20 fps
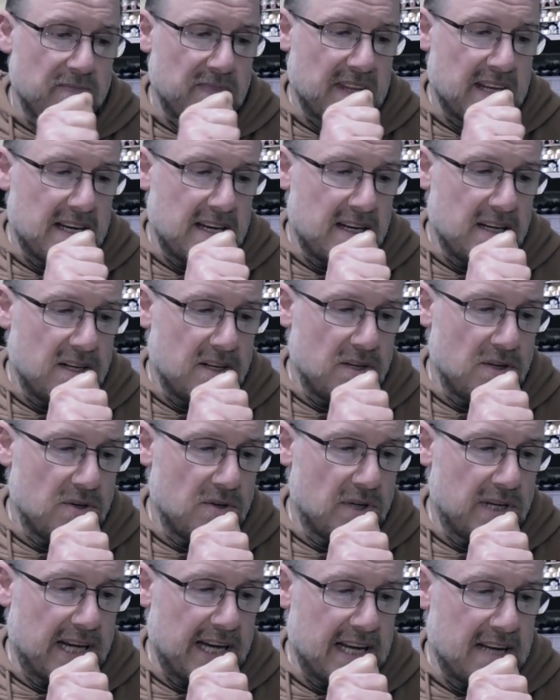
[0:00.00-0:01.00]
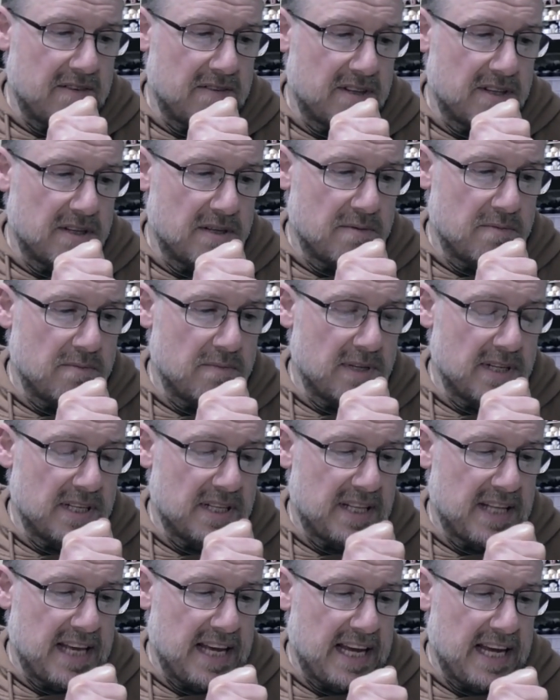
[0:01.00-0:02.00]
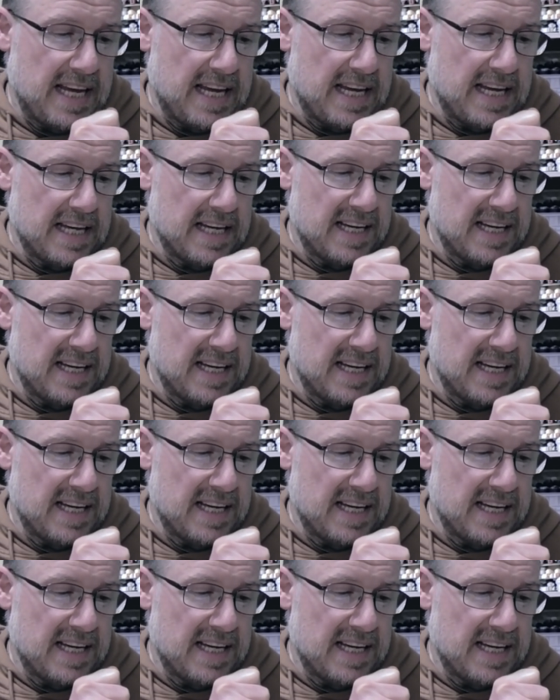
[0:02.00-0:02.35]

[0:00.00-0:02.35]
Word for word: uh, who gave them the